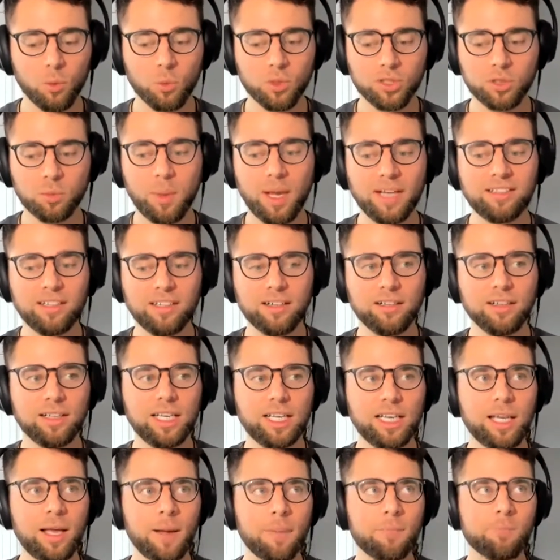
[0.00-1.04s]
was
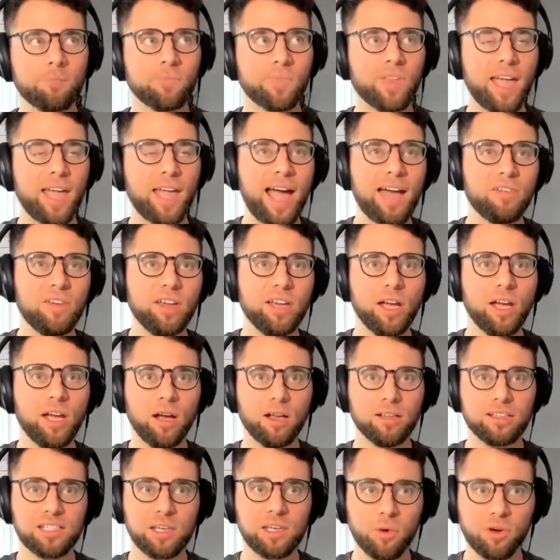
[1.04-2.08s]
basically having
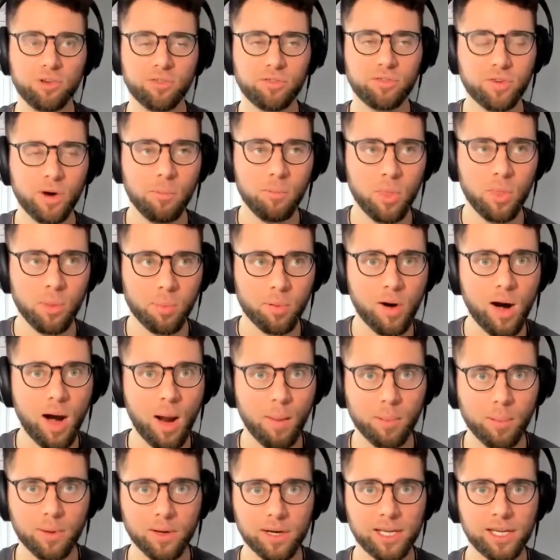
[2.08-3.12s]
someone from the
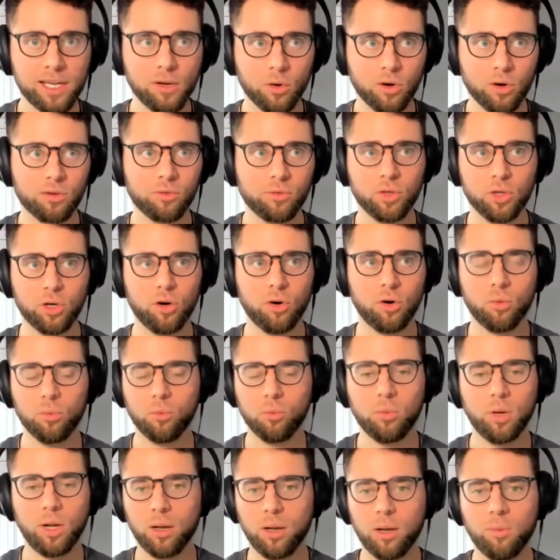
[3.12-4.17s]
property or, you know,
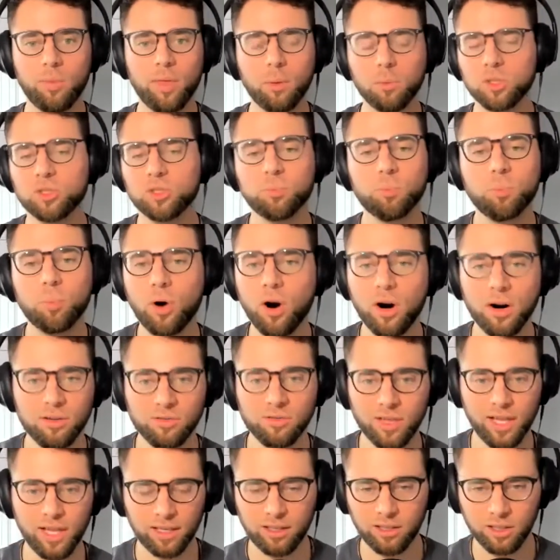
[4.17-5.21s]
uh, that was part
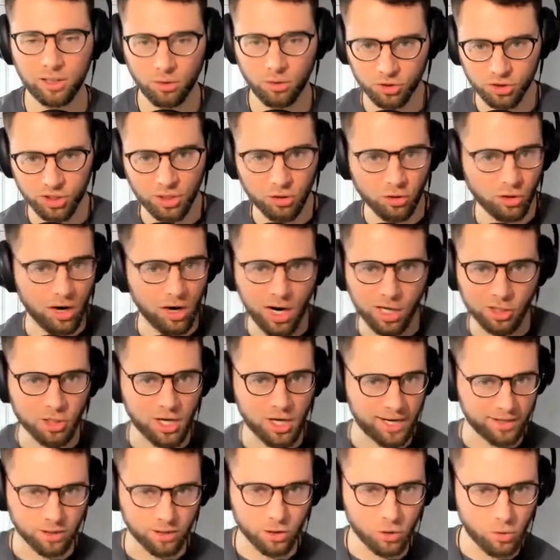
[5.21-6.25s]
of like, you know, a general
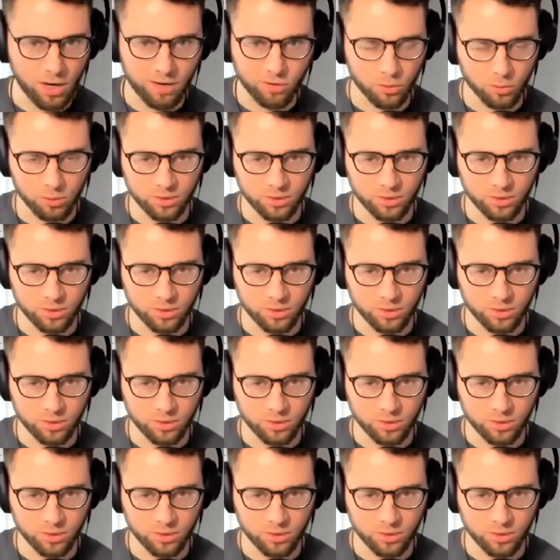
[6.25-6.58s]
contractor, whoever mm-hmm.